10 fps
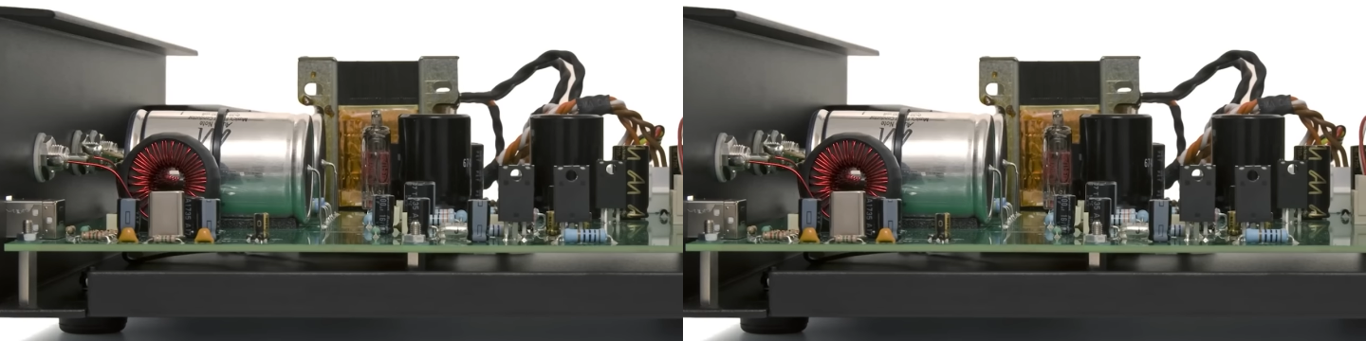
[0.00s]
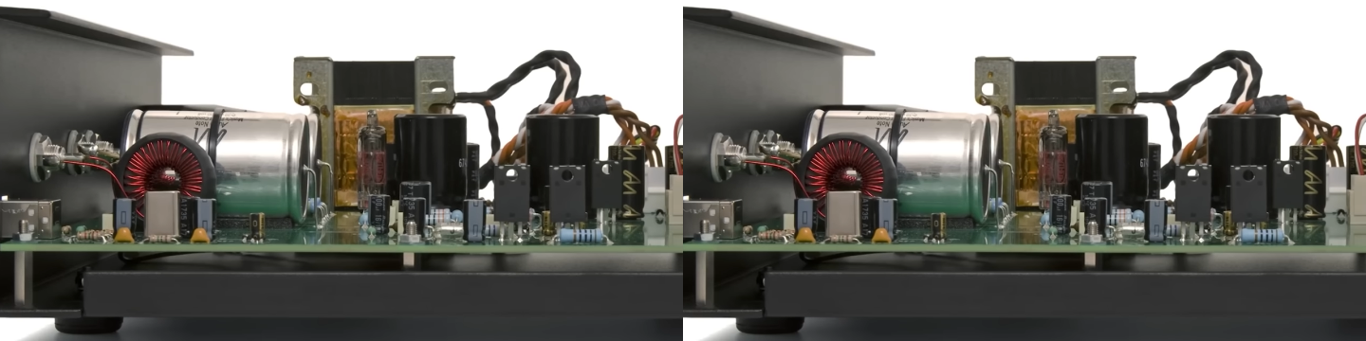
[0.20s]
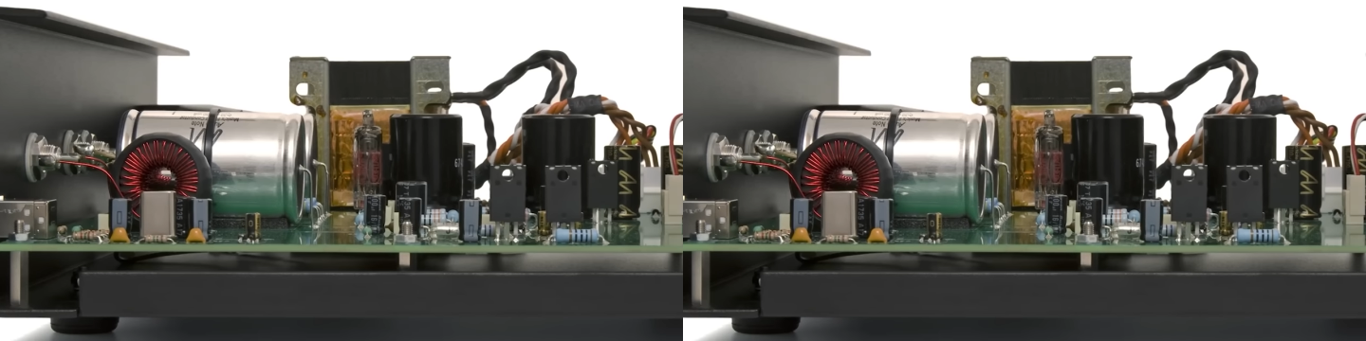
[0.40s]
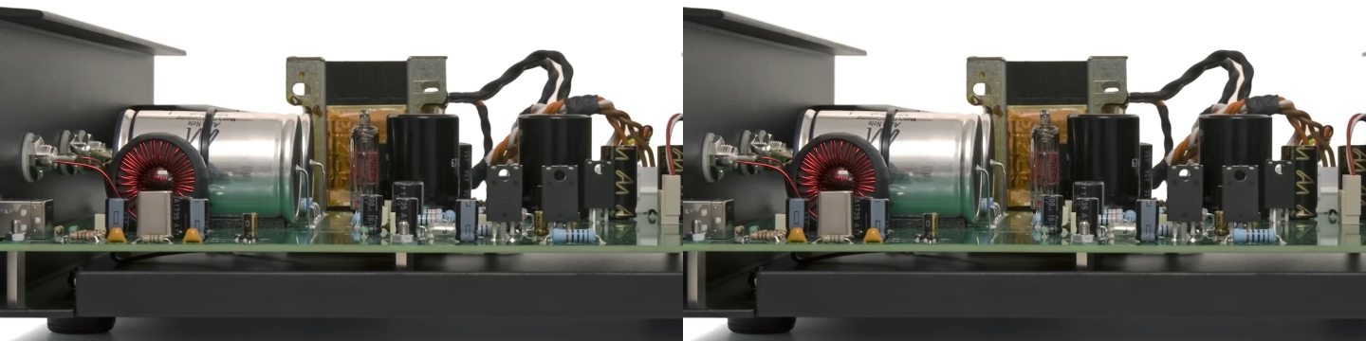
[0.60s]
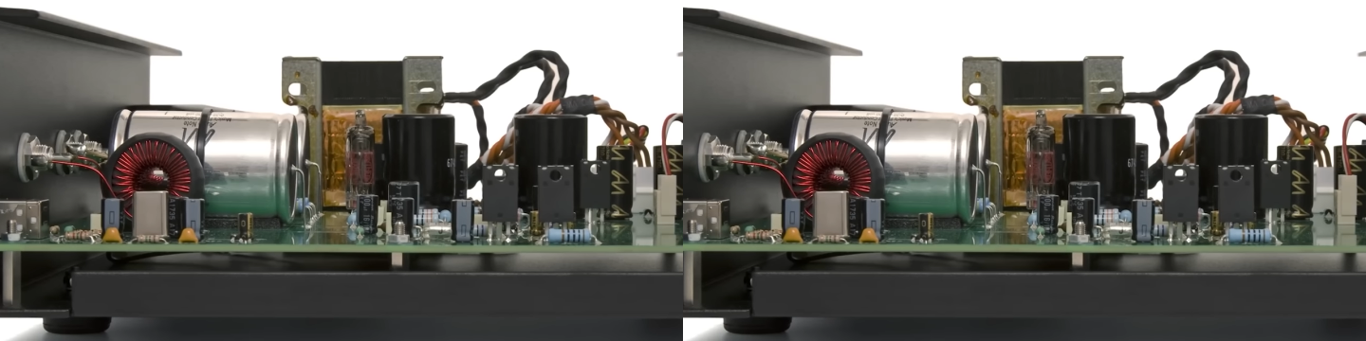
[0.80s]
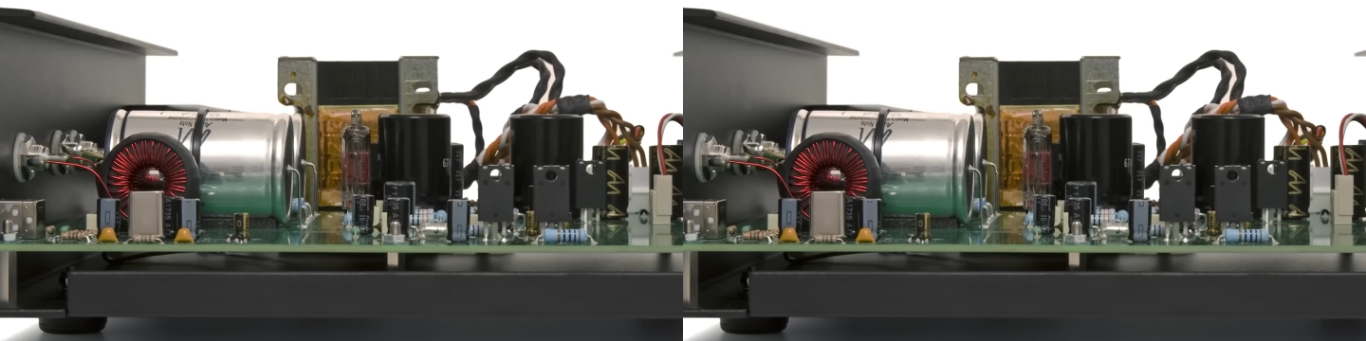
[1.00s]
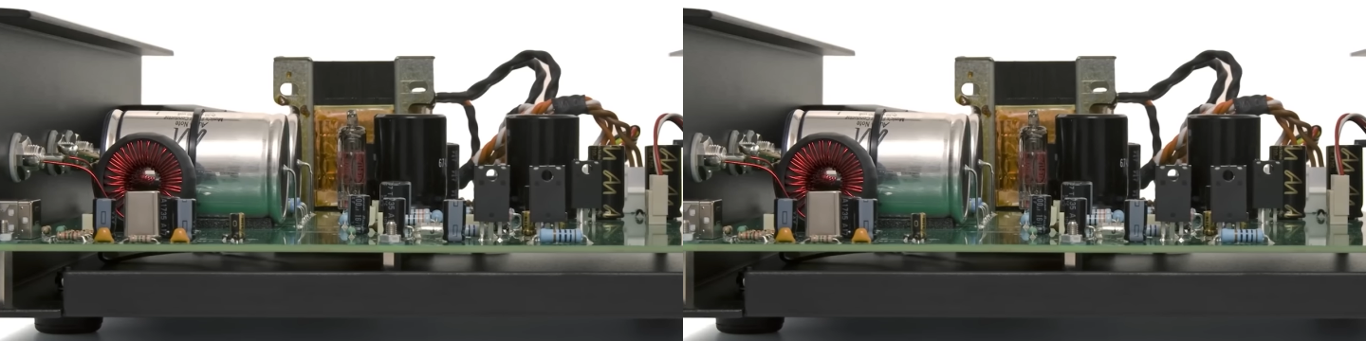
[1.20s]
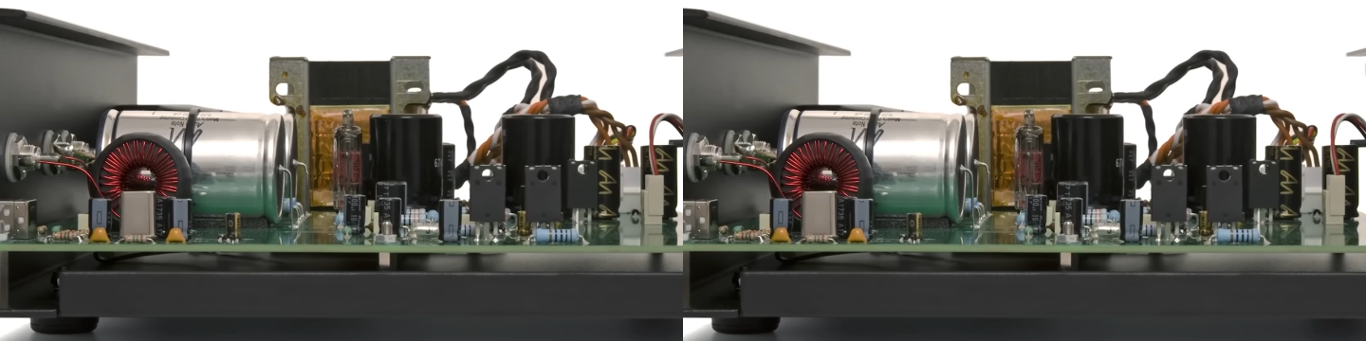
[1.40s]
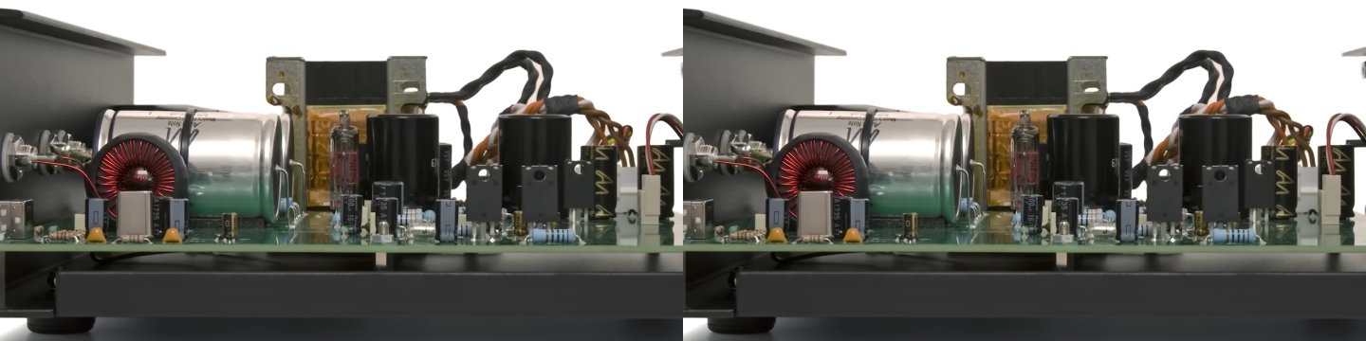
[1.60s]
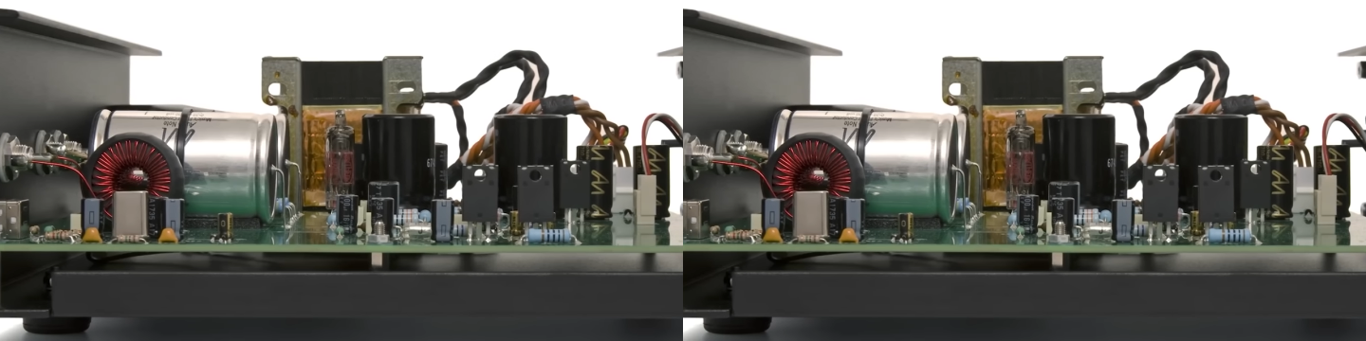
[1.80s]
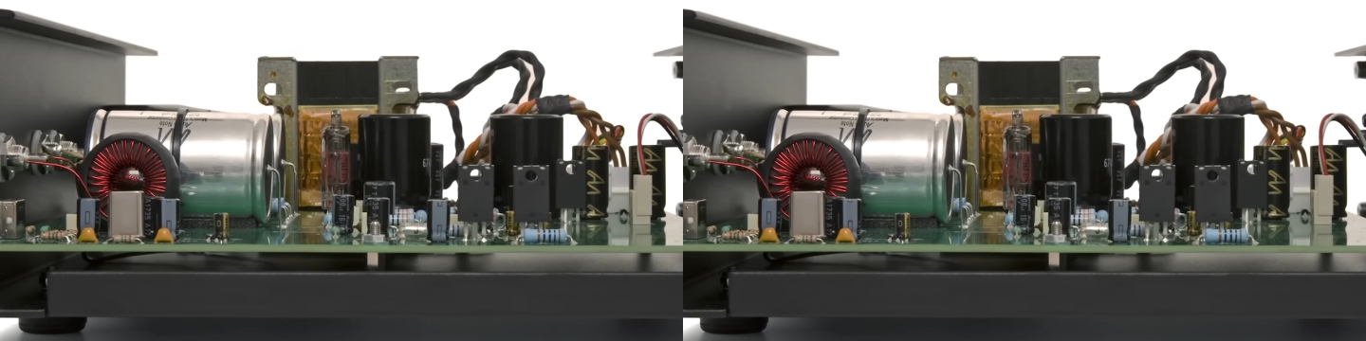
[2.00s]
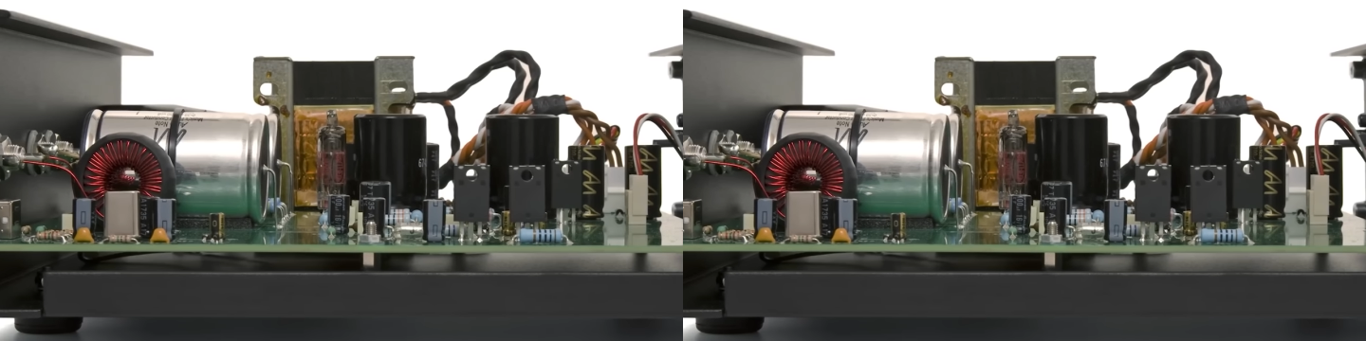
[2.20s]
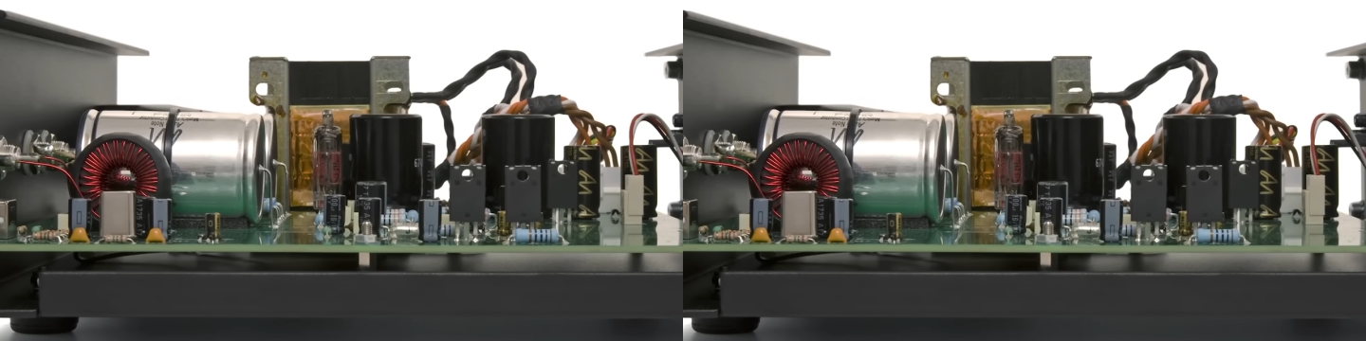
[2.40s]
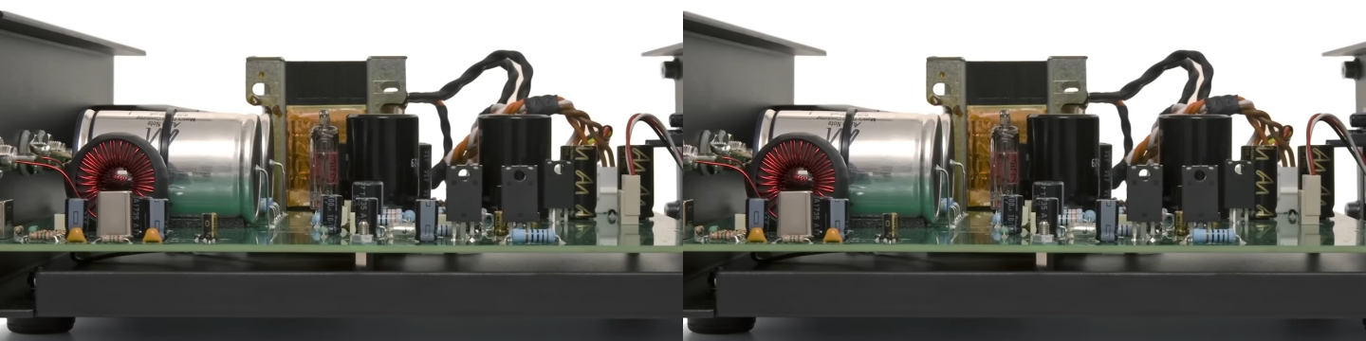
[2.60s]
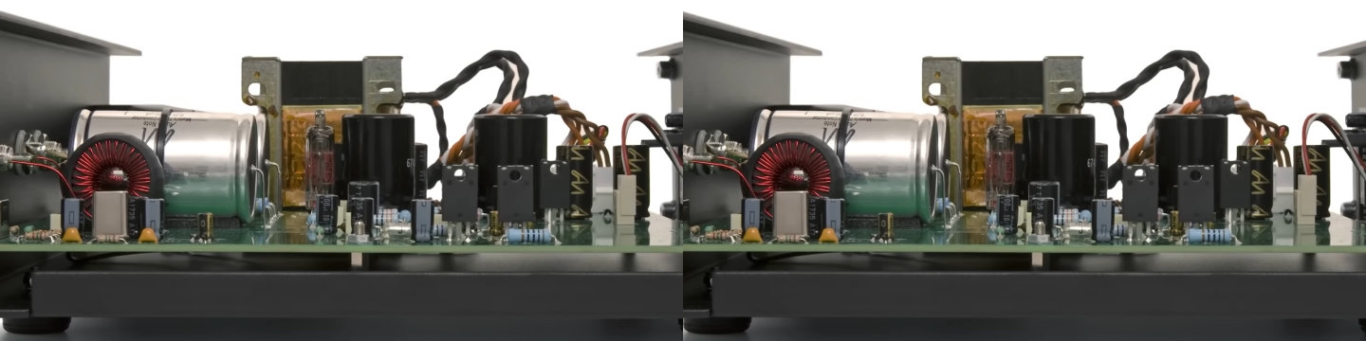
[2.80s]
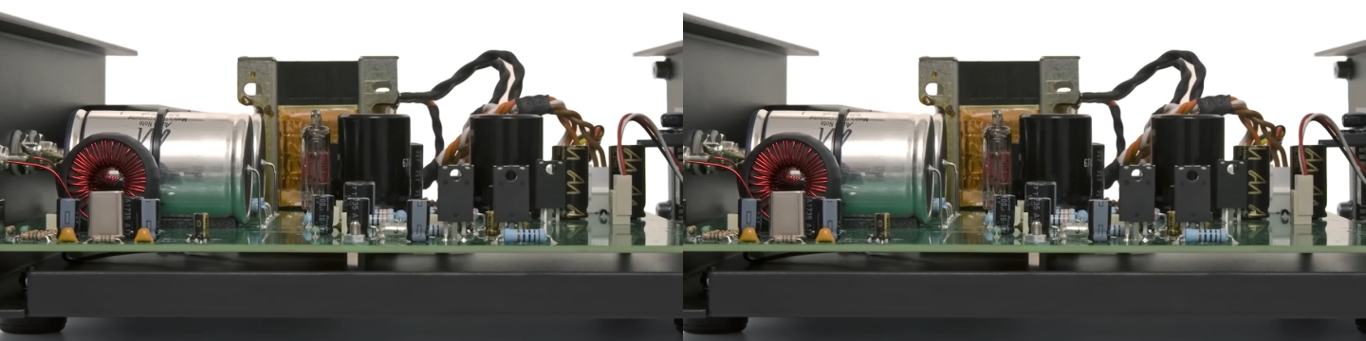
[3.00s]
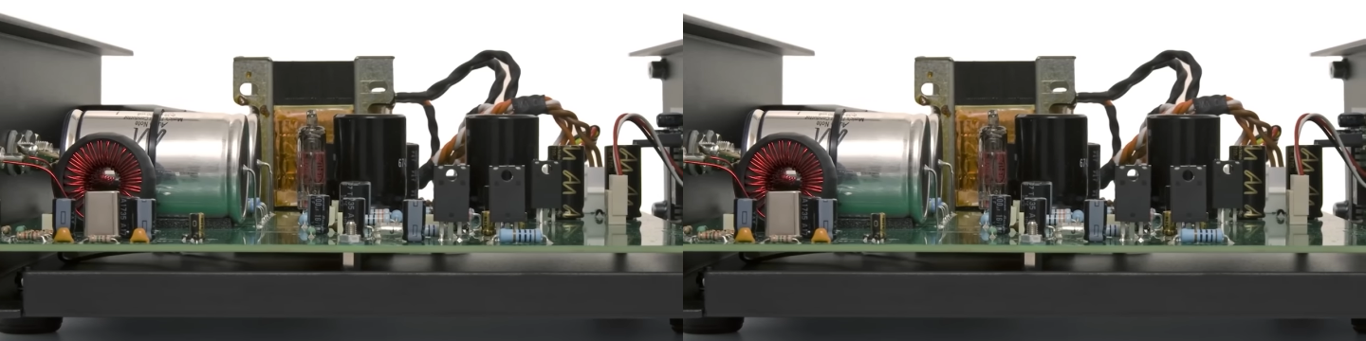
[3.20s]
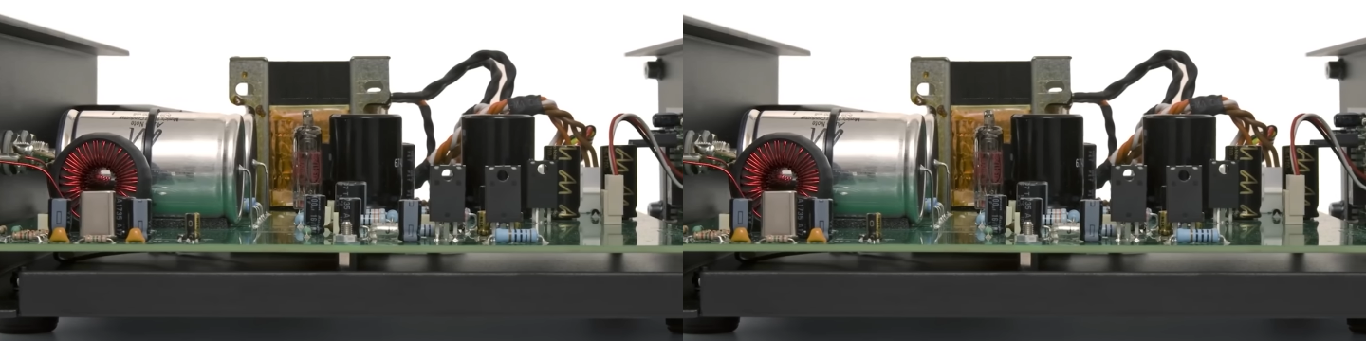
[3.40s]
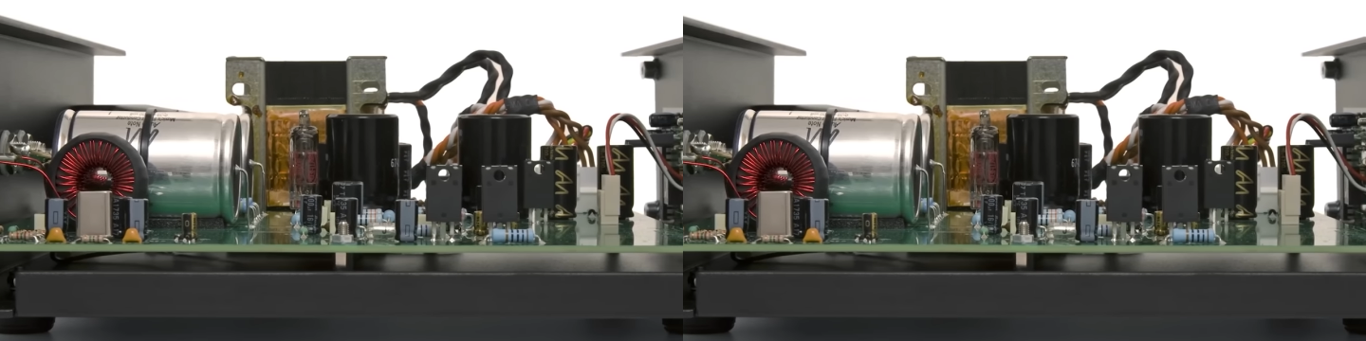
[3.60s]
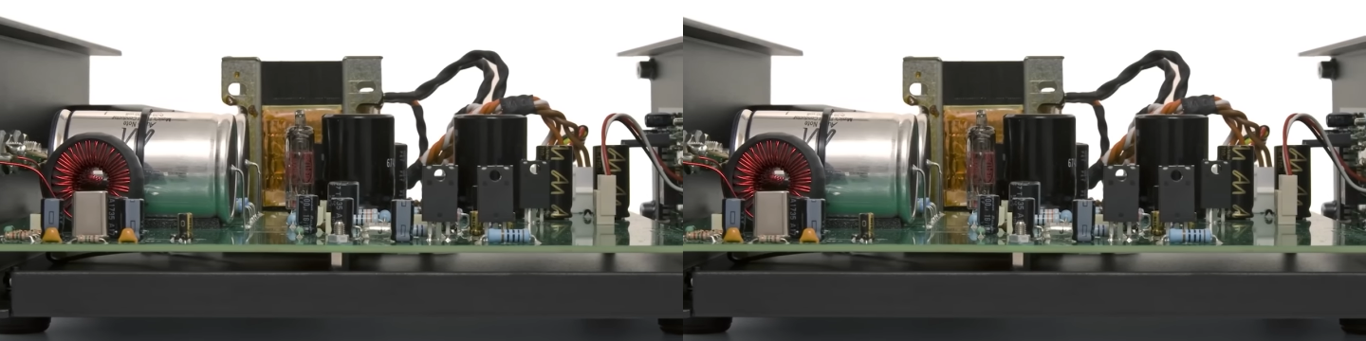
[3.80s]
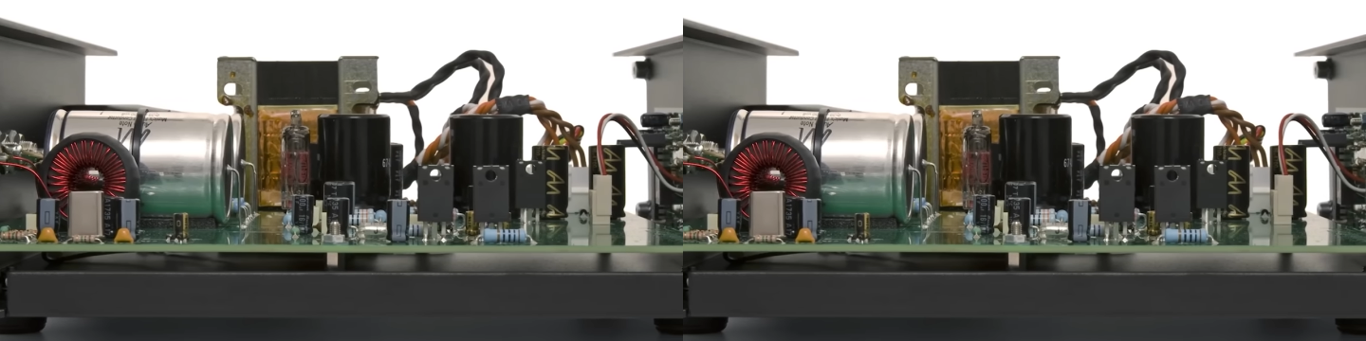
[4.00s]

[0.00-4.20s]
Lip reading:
No face is visible, so there are no lips to read.